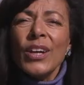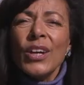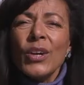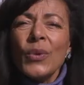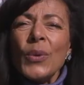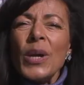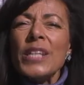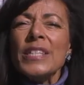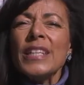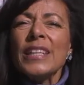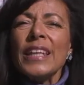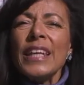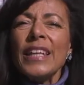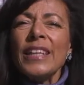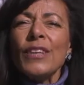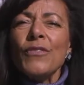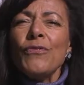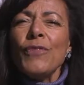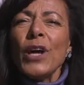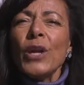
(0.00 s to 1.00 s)
Recently,
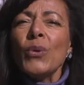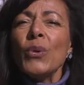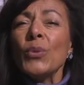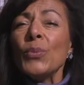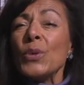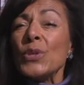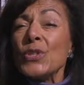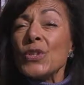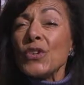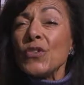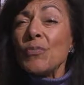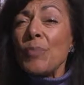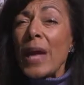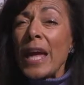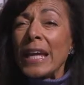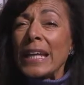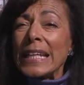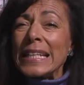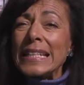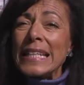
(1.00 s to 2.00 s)
the Federal Reserve
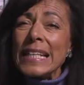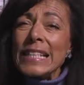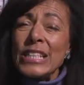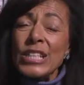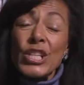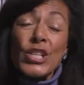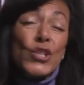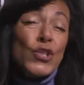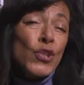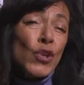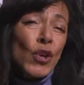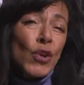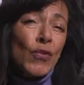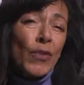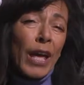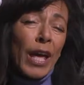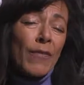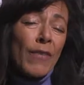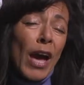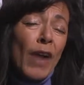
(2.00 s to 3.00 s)
Bank conducted a
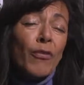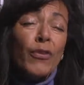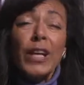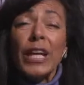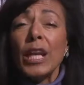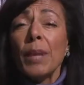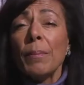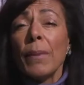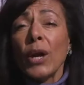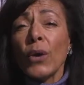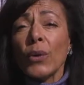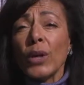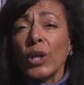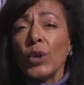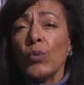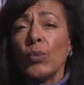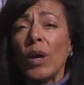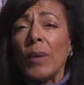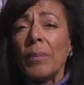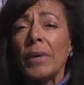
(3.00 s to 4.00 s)
survey of African
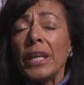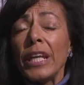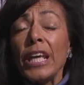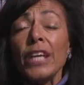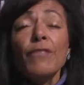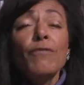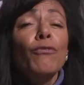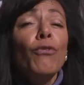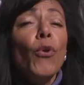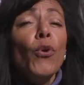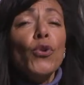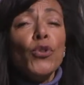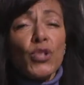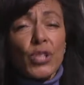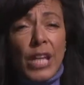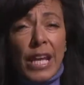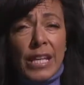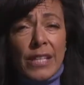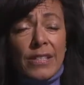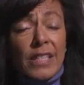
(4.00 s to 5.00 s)
American women in 4
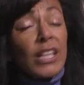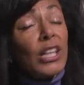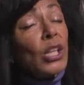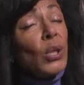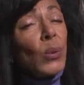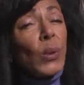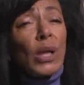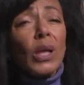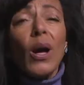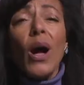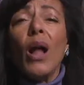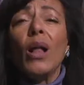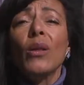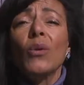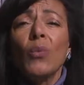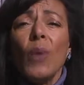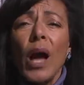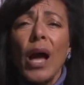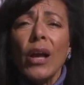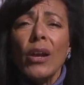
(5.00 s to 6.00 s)
states, including
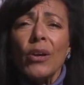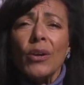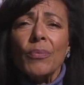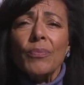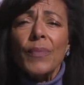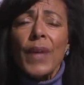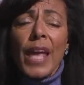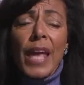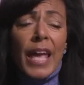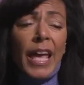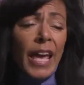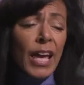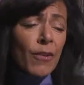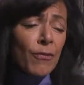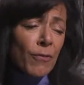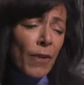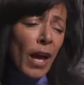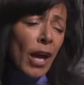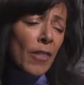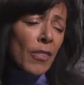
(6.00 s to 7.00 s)
Colorado. It
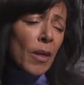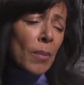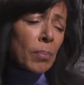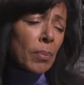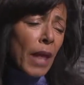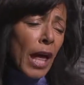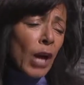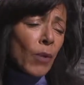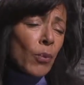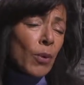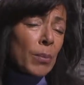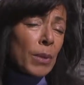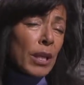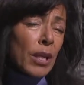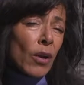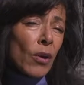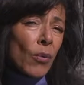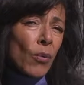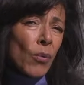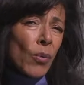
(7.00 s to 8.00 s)
found that Black women
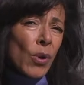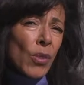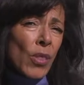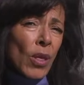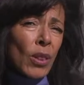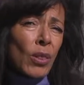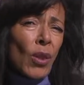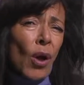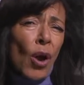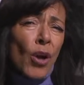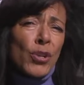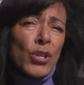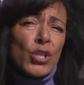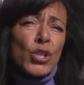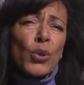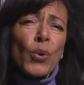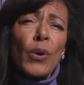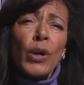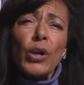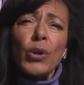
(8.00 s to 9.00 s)
were the largest
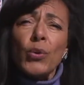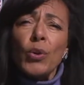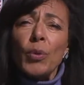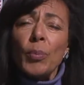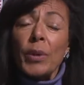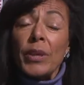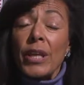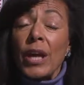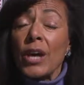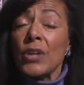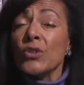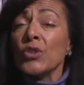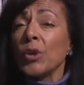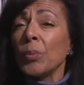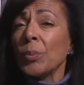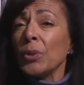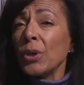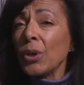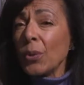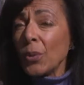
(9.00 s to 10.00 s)
growing group in the
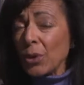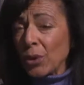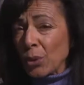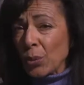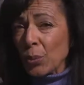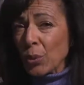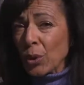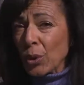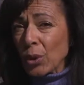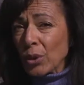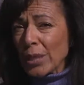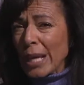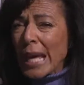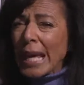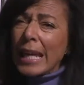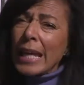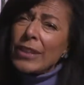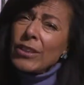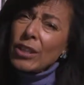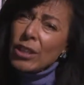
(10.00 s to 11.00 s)
entrepreneurial world,
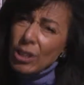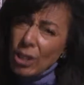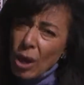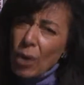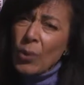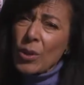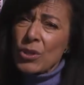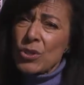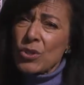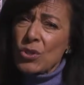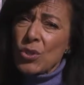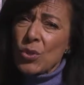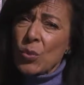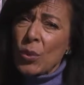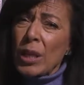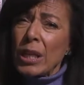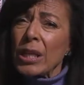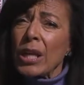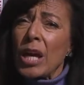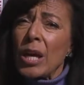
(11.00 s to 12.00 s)
yet the lowest
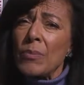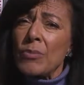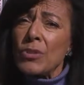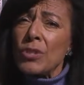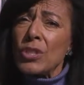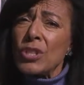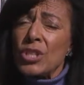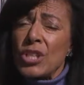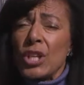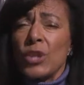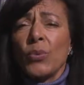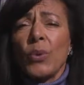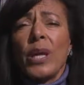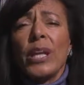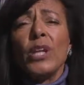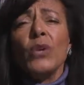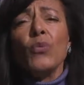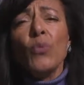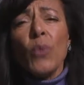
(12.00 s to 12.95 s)
when it comes to generating